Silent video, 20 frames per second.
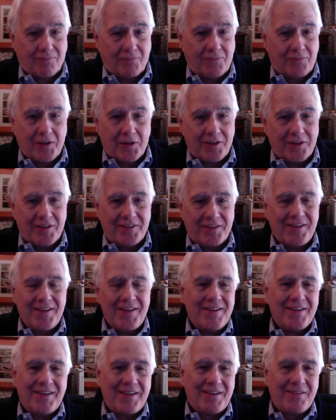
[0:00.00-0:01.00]
I
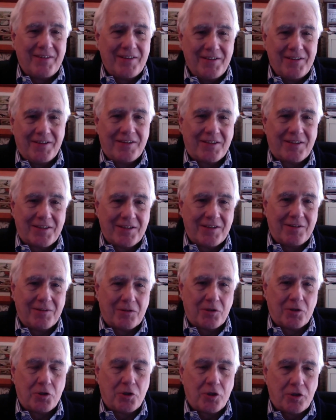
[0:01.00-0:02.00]
didn't have any other
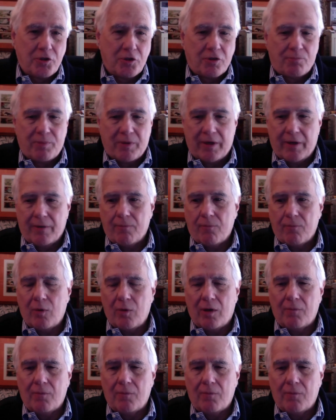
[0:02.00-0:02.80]
thing to judge it by.